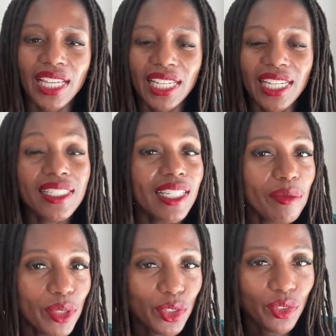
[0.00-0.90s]
Isn't that
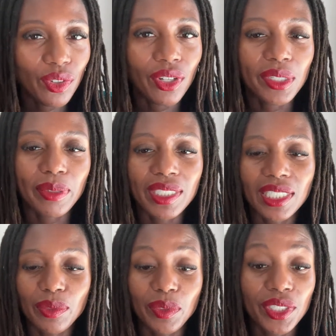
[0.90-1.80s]
beautiful? Especially
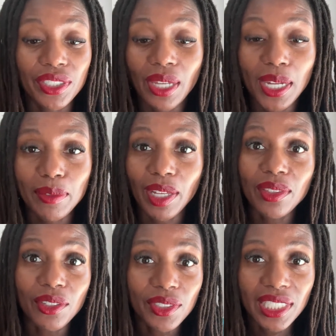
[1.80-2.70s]
when we just talked about
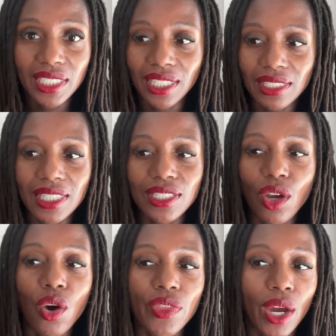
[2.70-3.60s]
loneliness.
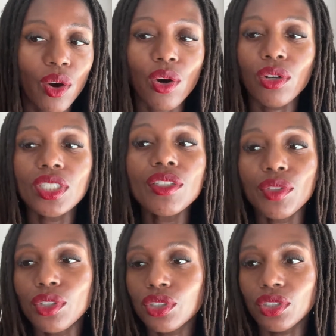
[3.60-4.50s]
That whole
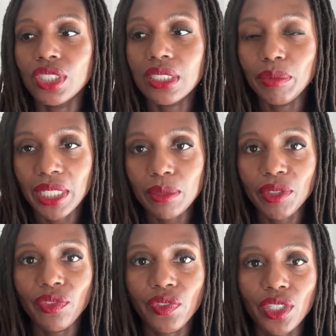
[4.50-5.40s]
devotional just makes me
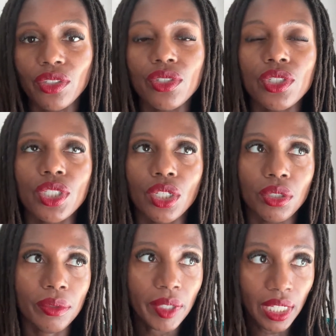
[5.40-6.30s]
feel
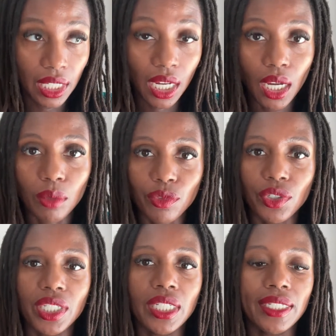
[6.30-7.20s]
so
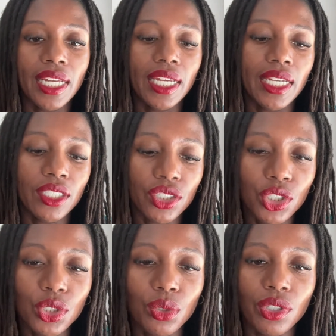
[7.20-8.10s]
comforted and
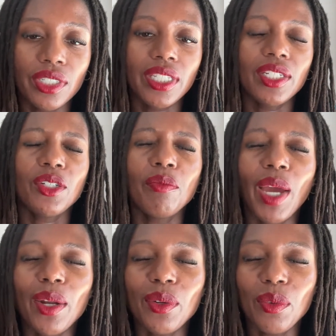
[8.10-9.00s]
assured that no
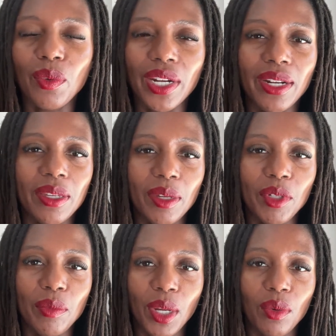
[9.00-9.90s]
matter where I am, no
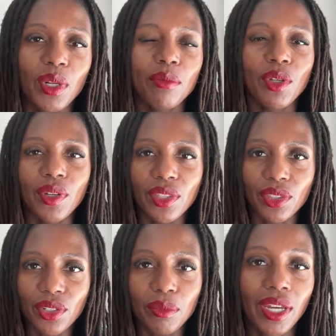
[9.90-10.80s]
matter what I'm going
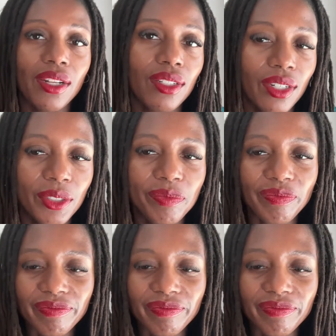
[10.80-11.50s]
through, I'm not alone.